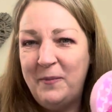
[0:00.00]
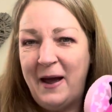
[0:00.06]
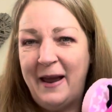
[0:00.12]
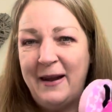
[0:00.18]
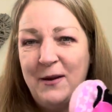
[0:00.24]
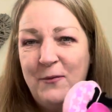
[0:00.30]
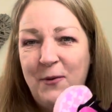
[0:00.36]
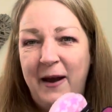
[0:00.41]
But
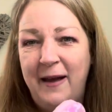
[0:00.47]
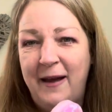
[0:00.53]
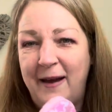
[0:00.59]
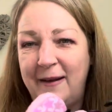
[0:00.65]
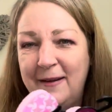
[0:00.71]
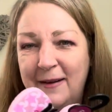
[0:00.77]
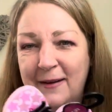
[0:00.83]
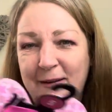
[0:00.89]

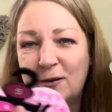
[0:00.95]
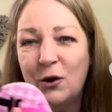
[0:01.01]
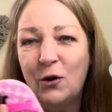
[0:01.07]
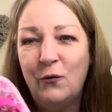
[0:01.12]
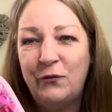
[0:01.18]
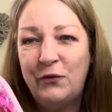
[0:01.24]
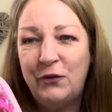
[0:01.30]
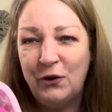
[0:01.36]
anyway,
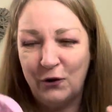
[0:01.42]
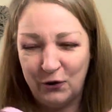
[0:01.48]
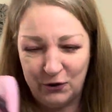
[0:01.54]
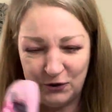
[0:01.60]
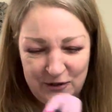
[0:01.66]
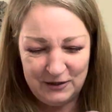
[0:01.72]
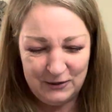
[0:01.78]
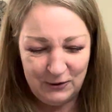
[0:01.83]
loved
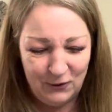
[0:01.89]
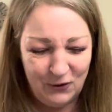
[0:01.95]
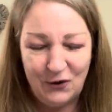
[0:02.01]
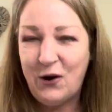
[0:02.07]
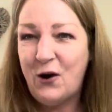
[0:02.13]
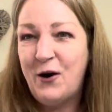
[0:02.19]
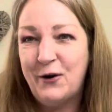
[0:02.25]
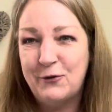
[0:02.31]
those, so
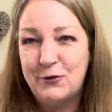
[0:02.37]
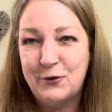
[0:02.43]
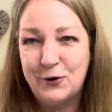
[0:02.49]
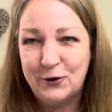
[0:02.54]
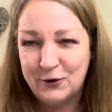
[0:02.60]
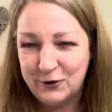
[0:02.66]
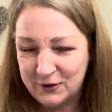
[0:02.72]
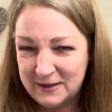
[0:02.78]
got her
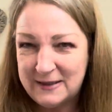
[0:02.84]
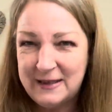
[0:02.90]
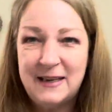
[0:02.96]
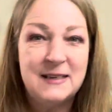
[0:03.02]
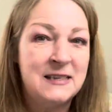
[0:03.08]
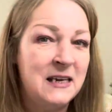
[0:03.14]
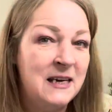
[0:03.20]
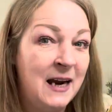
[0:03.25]
those.
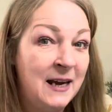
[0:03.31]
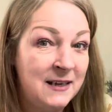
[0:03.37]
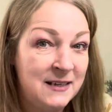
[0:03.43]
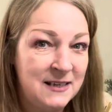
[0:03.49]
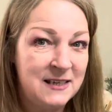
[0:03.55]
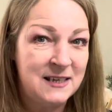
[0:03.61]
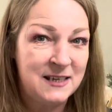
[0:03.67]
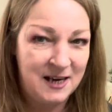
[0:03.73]
It's a
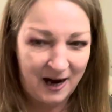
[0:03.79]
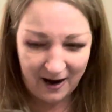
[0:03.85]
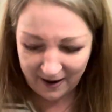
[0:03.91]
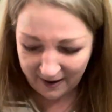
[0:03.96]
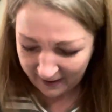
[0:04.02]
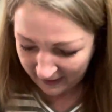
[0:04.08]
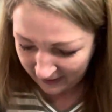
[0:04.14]
nice start